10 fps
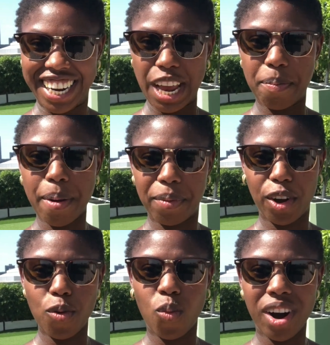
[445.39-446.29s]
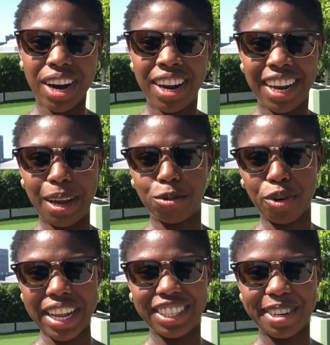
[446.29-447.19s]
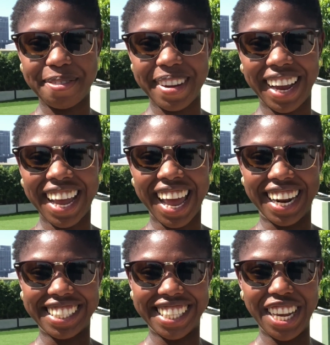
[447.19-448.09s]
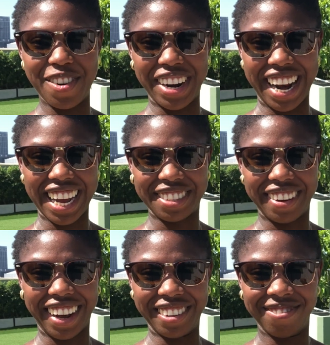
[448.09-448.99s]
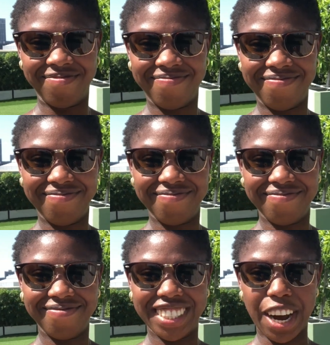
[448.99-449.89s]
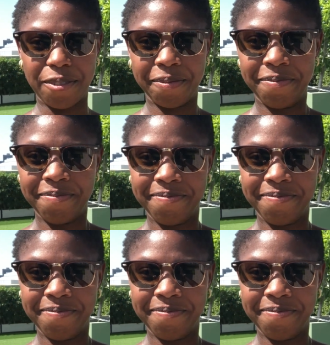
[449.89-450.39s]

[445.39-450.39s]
Keep up the good work, keep transurfing, and I see you in the next video. Ciao.